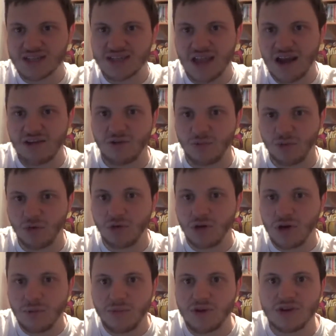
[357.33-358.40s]
terrible
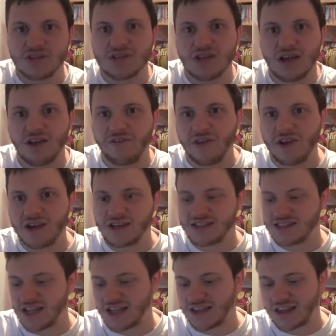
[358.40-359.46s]
because of a
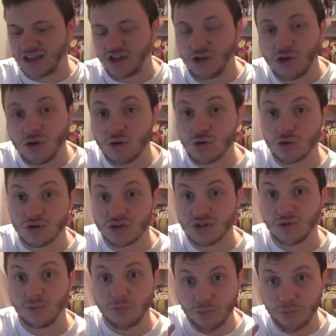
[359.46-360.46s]
stand that yours